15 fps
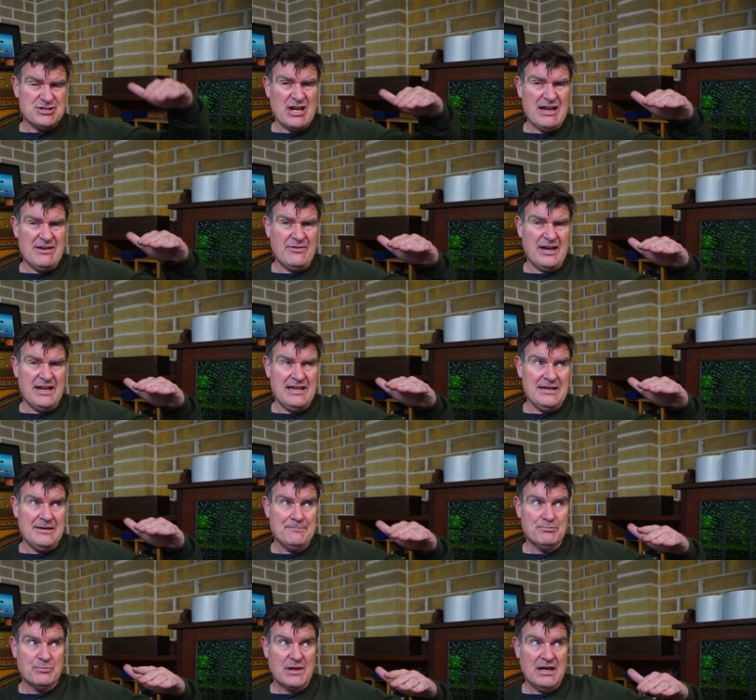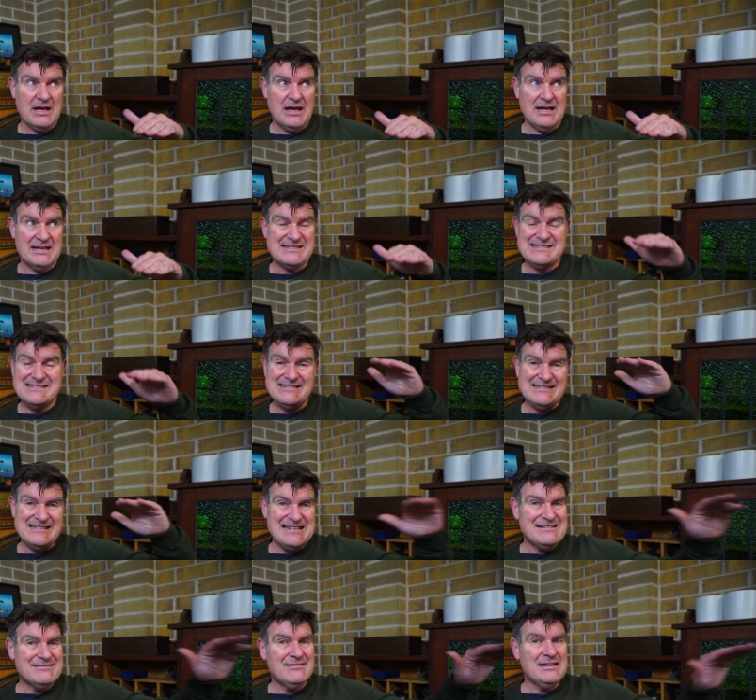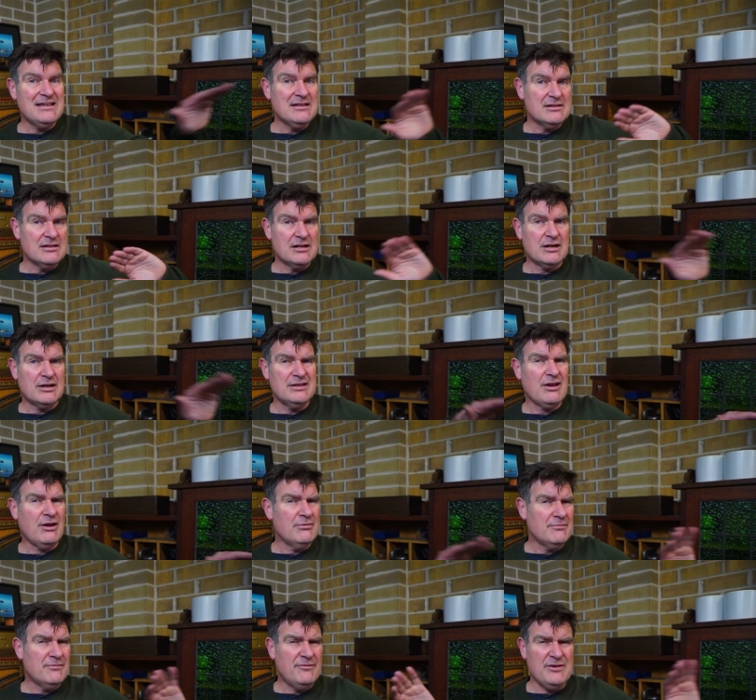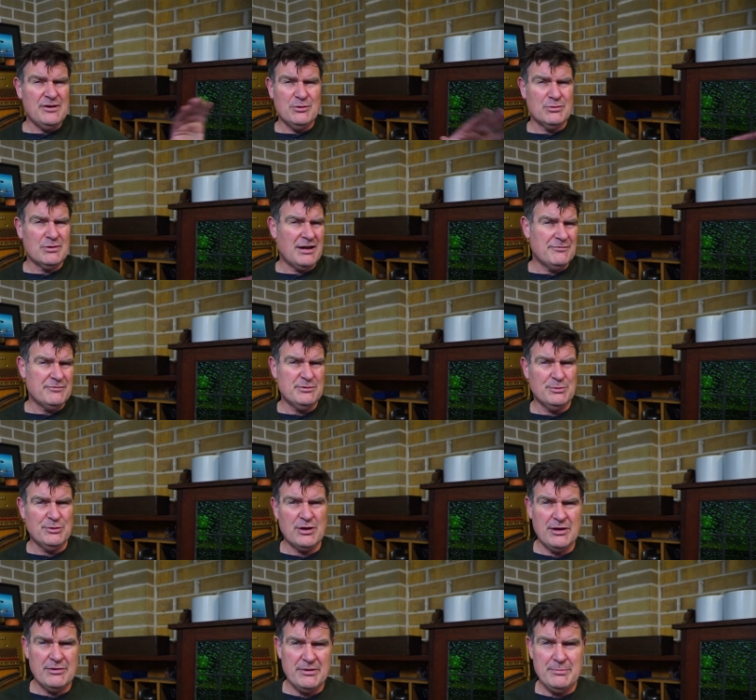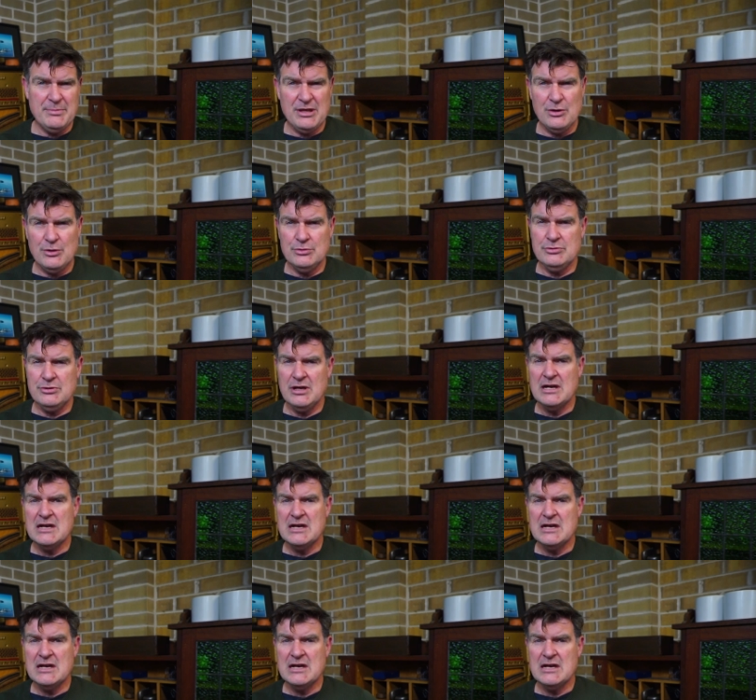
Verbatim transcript: have a a ceiling that I don't feel comfortable going beyond.